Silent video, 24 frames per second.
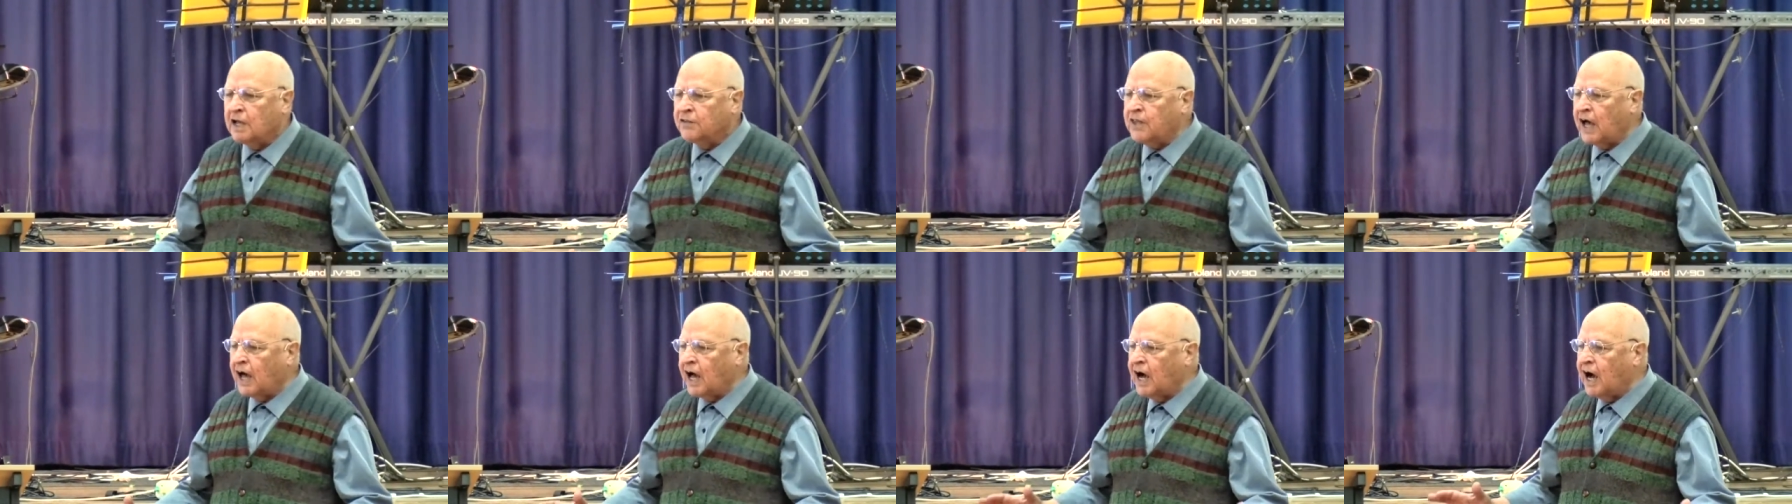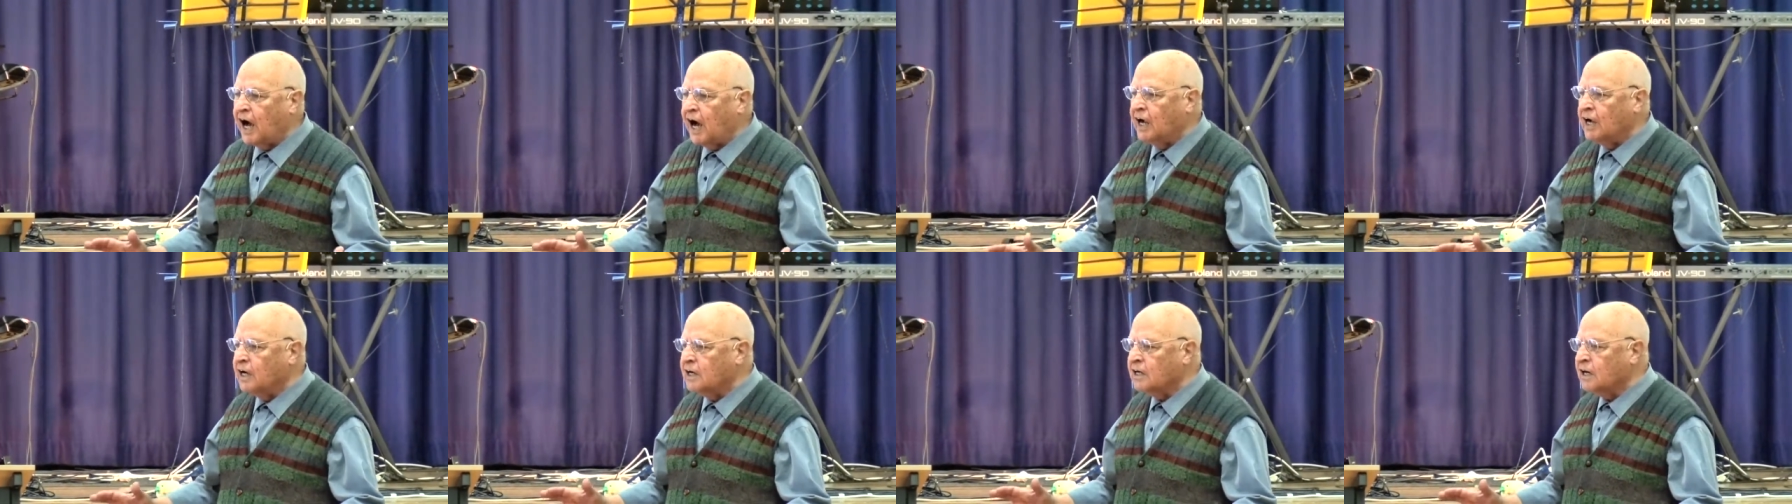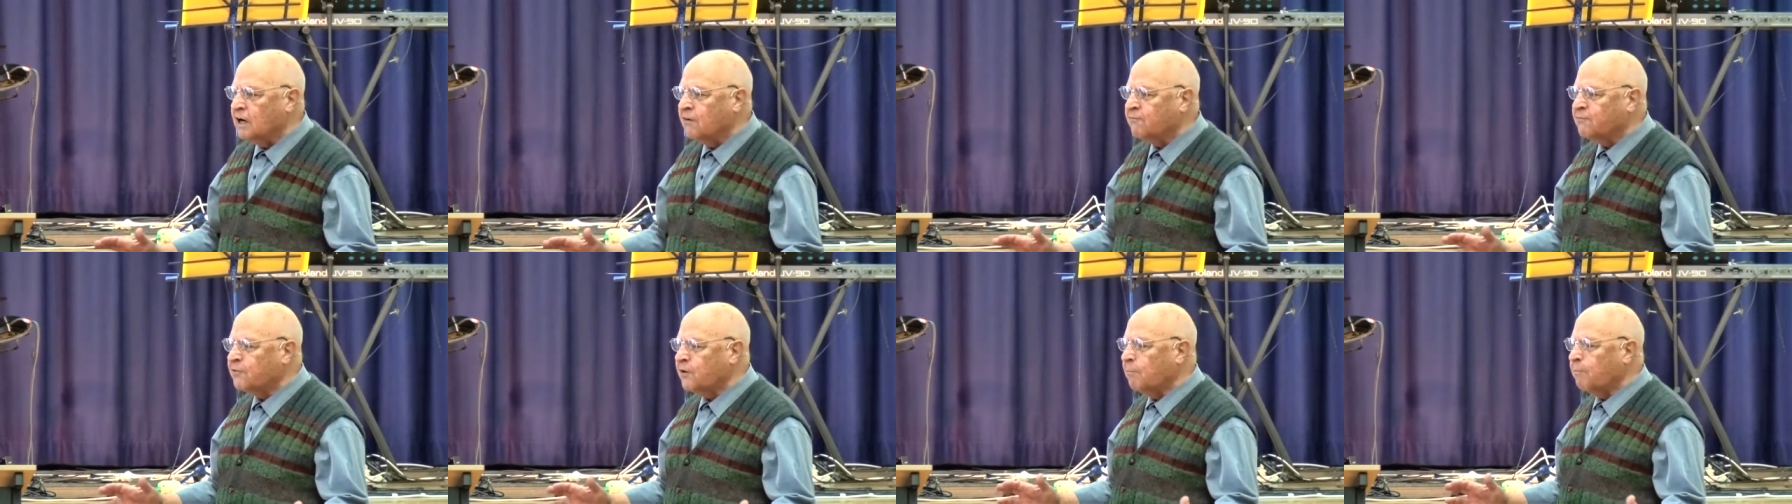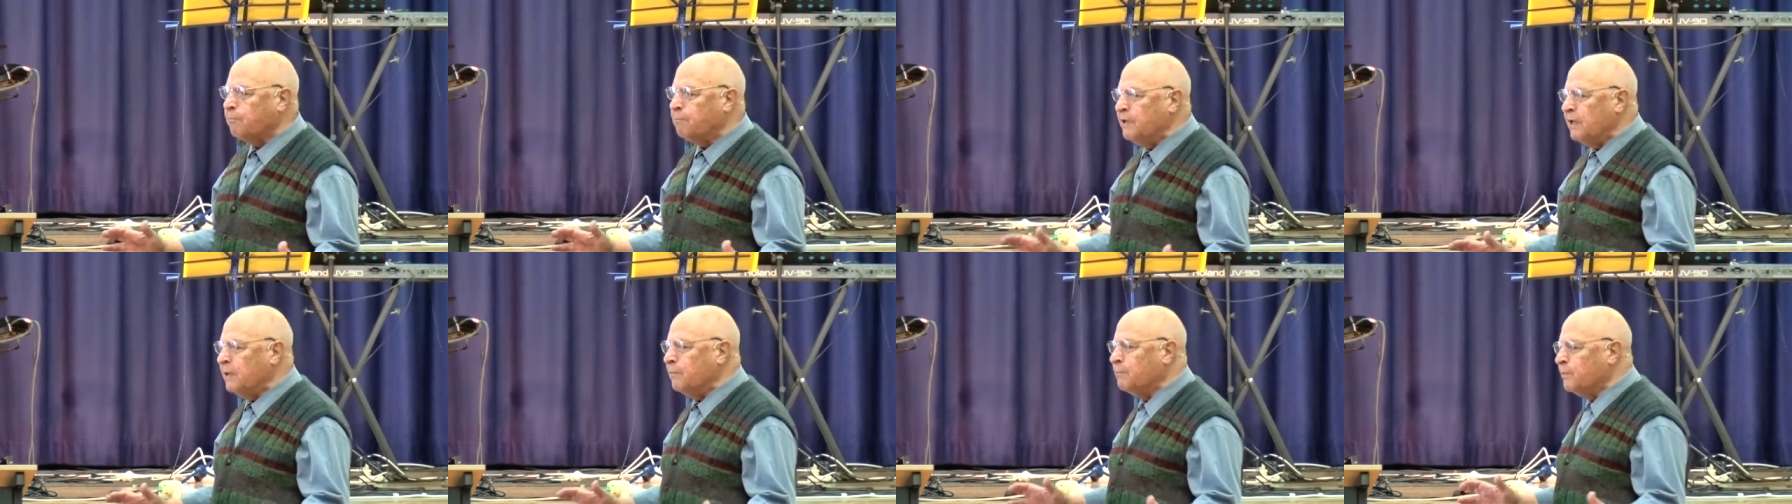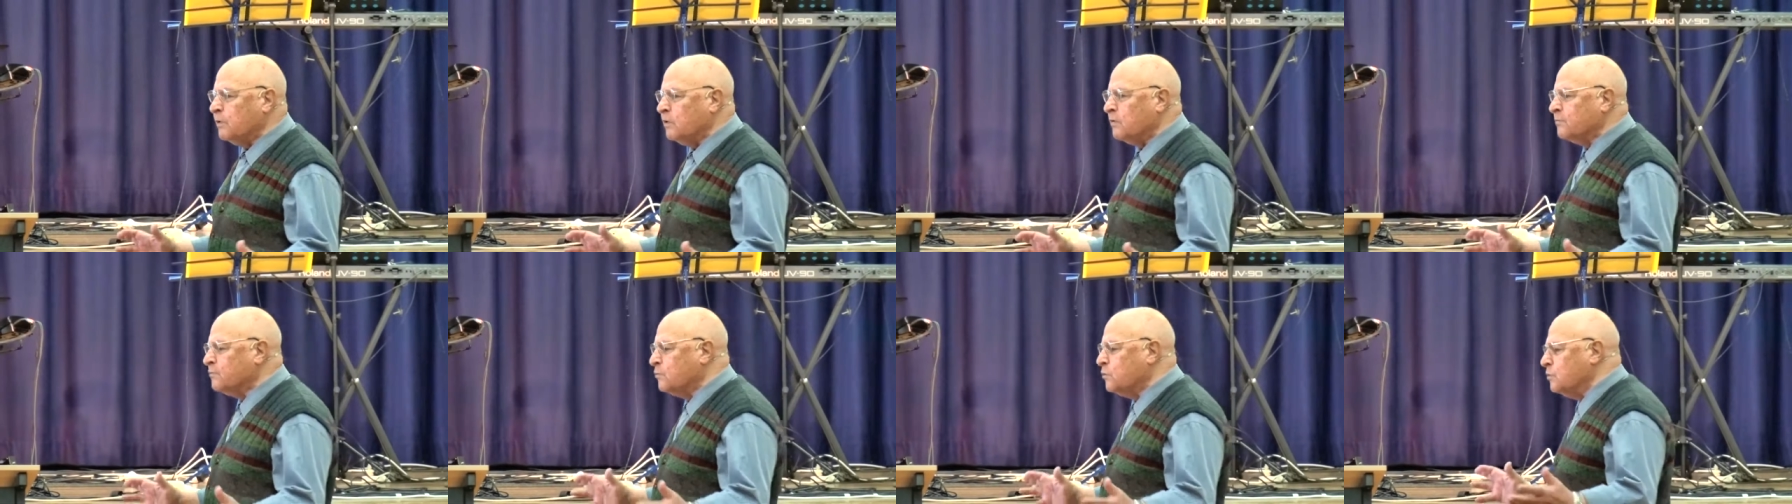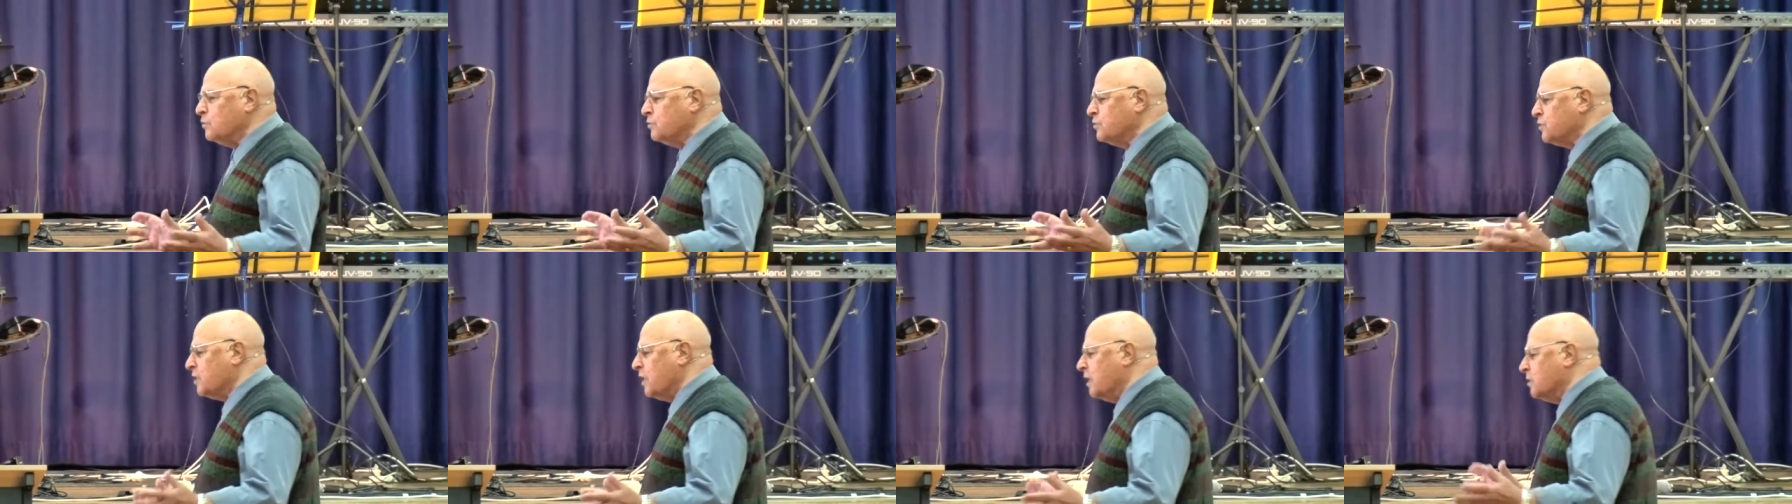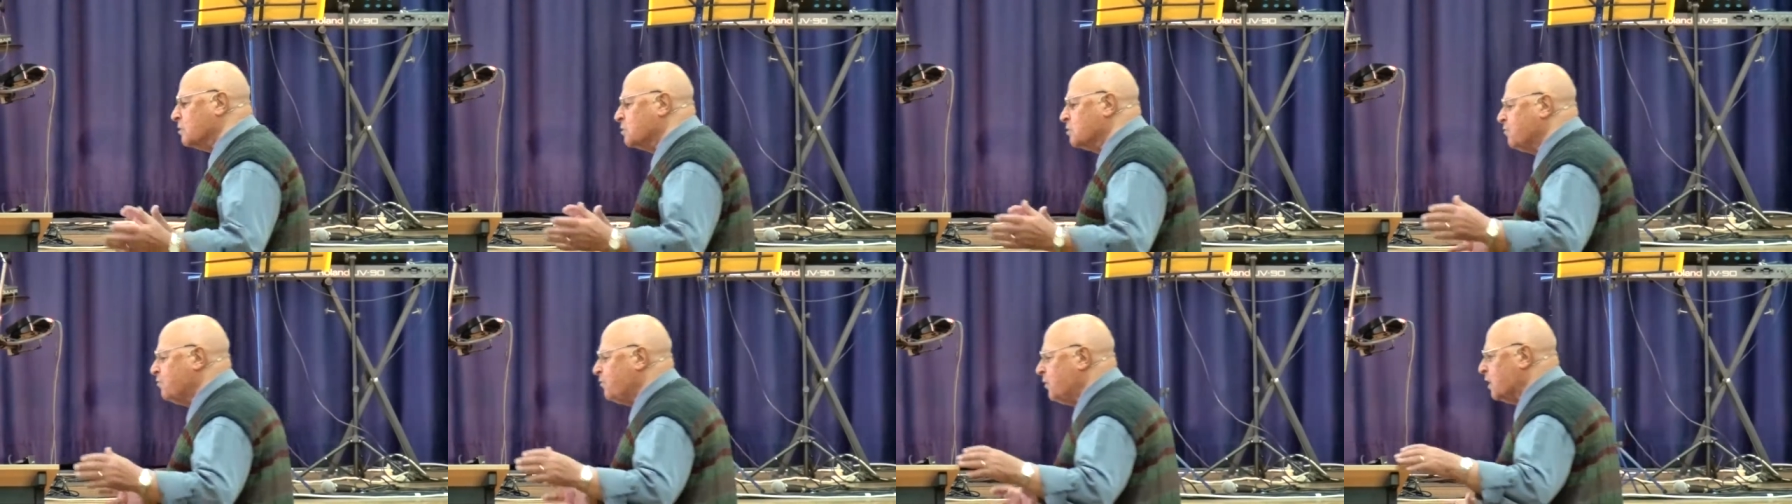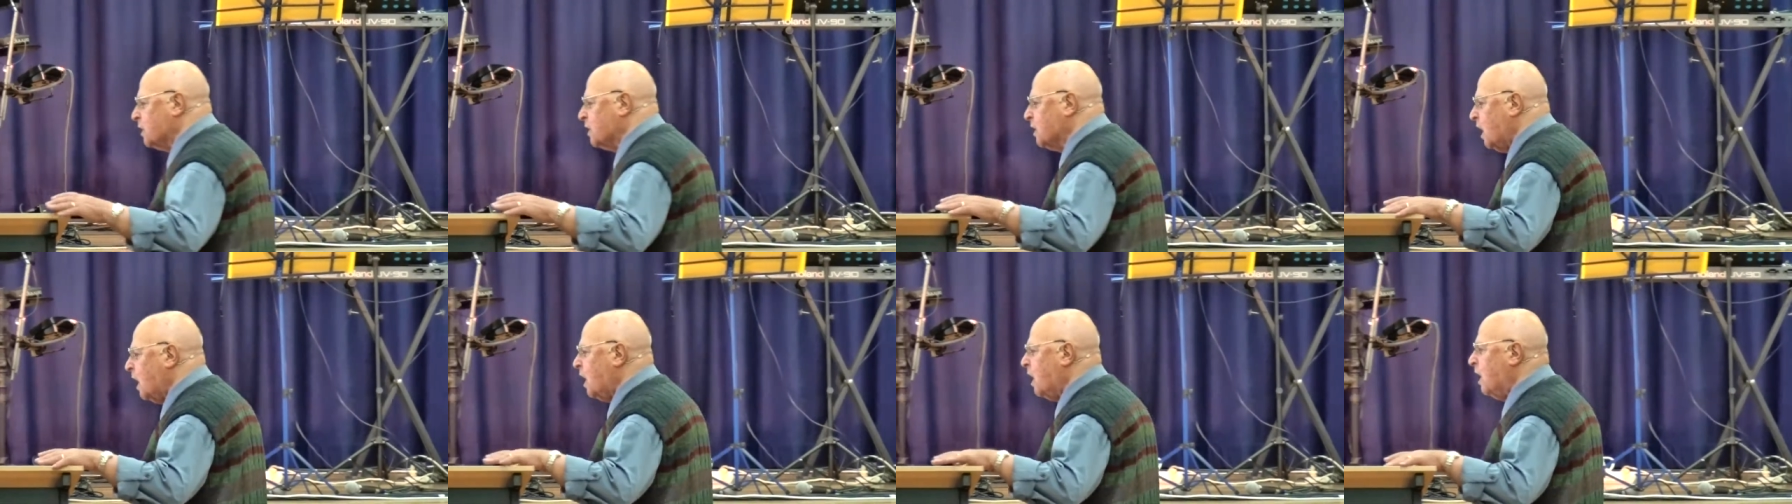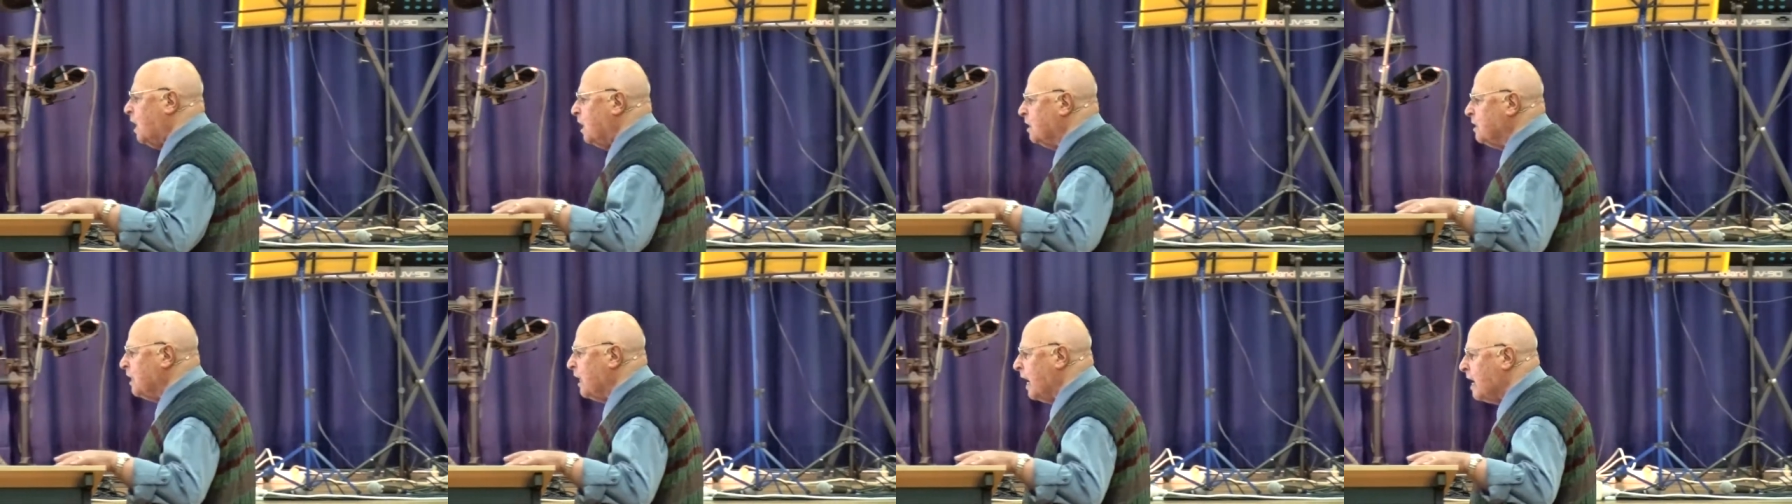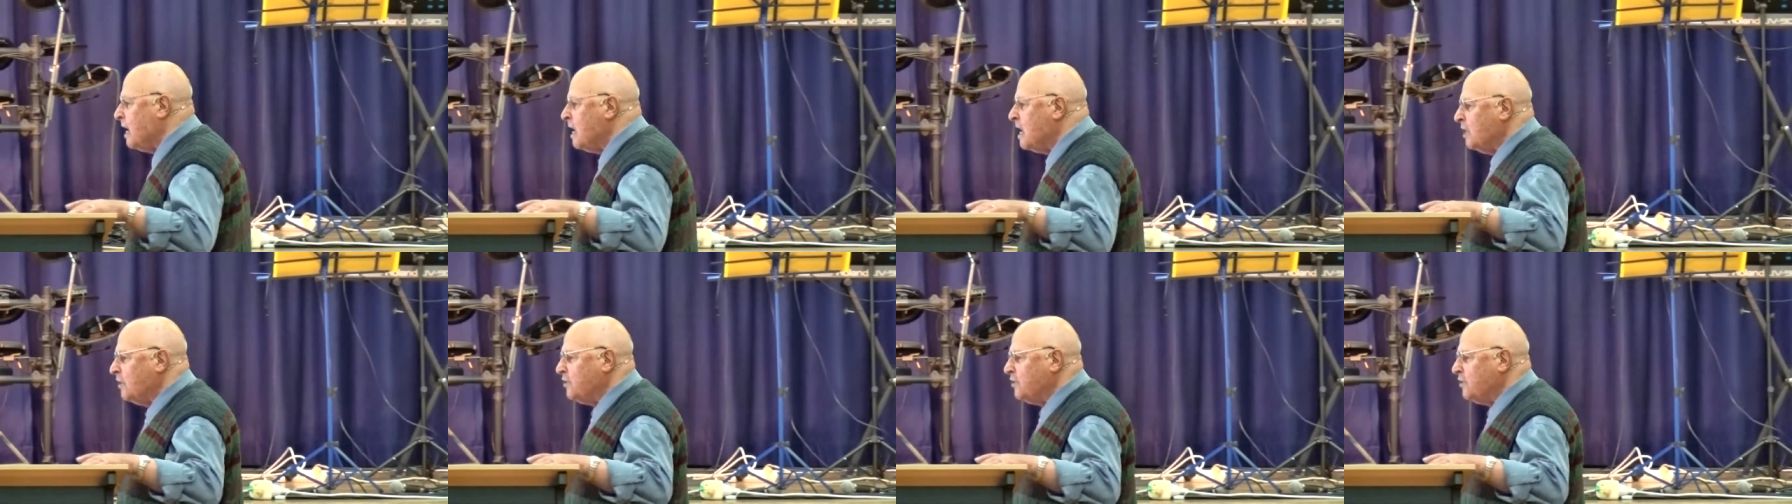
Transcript: The hunger for people to say for God.